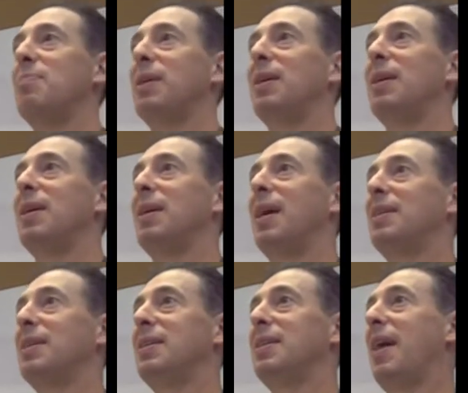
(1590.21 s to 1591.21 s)
but I
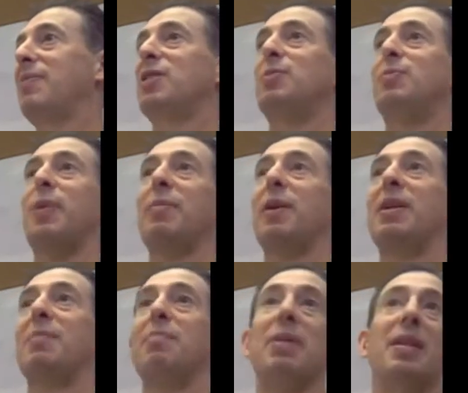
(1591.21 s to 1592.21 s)
didn't have to spend money
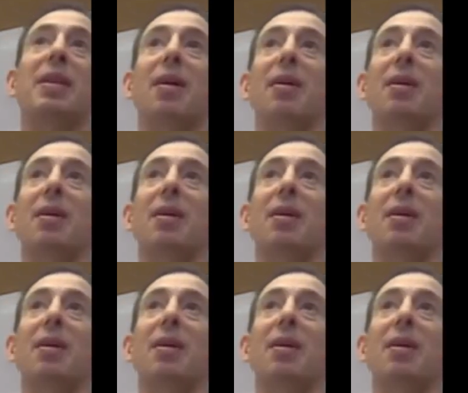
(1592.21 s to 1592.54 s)
to be there.